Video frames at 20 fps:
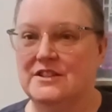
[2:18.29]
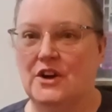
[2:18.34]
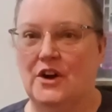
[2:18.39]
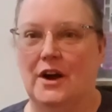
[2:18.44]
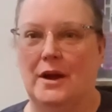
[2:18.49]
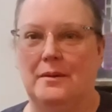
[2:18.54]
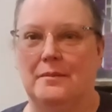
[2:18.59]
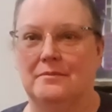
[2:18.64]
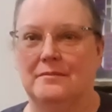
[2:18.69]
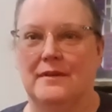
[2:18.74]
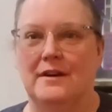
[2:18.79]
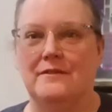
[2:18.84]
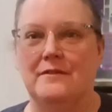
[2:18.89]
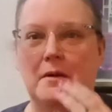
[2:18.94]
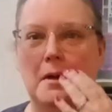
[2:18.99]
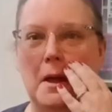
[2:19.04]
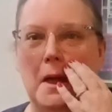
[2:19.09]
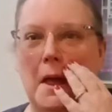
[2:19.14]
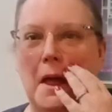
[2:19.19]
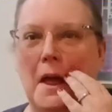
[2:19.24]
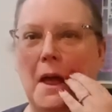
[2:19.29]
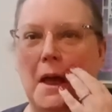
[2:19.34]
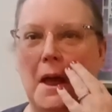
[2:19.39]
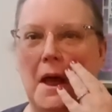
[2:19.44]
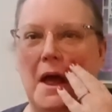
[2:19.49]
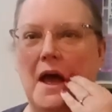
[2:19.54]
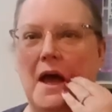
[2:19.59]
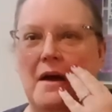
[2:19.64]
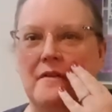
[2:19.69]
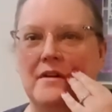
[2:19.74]
Sorry,
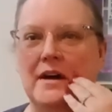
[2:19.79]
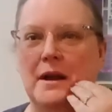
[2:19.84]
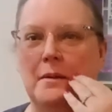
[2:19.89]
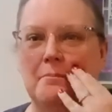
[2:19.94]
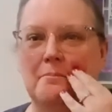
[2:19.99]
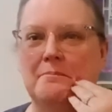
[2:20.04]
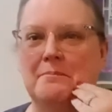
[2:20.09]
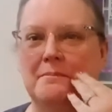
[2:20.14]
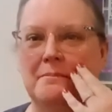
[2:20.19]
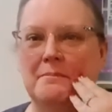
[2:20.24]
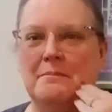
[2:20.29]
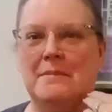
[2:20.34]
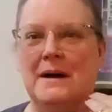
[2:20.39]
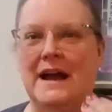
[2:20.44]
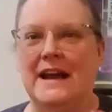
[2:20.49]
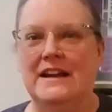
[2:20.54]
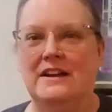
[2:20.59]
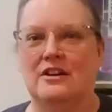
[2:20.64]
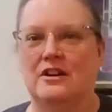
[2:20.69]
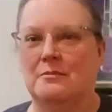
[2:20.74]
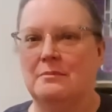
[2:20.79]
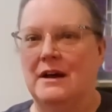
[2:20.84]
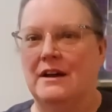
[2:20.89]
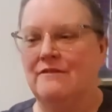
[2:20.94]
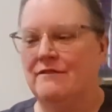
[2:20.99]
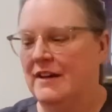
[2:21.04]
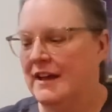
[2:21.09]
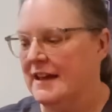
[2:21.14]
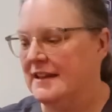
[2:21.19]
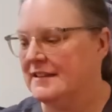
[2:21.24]
I've got a bite on
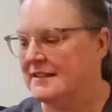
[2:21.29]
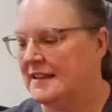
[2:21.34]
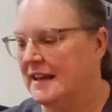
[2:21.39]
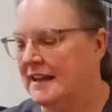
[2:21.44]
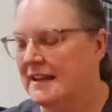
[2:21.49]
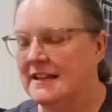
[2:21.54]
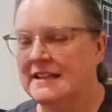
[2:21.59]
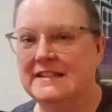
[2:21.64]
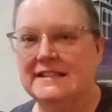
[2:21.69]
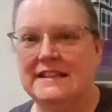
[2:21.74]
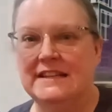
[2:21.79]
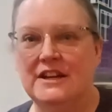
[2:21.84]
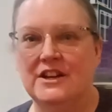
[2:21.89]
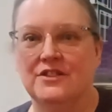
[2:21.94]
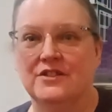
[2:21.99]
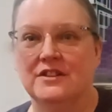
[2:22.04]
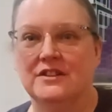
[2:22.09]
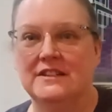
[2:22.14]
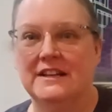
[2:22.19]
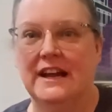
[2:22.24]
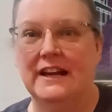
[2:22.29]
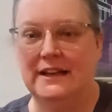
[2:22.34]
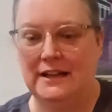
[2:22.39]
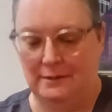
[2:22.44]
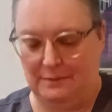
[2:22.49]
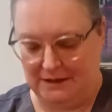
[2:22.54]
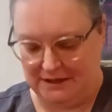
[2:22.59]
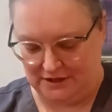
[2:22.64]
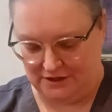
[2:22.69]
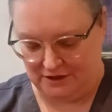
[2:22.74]
my face and it is
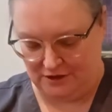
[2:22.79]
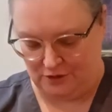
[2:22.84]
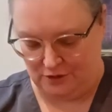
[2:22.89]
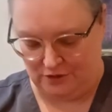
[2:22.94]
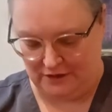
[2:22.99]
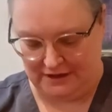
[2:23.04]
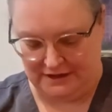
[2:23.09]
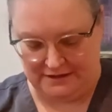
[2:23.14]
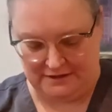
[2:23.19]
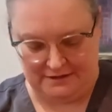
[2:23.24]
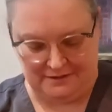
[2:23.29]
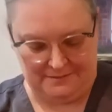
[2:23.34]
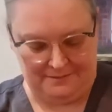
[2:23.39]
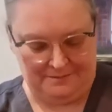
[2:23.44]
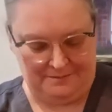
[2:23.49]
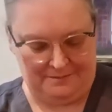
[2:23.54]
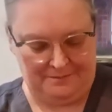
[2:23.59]
irritating me to no end.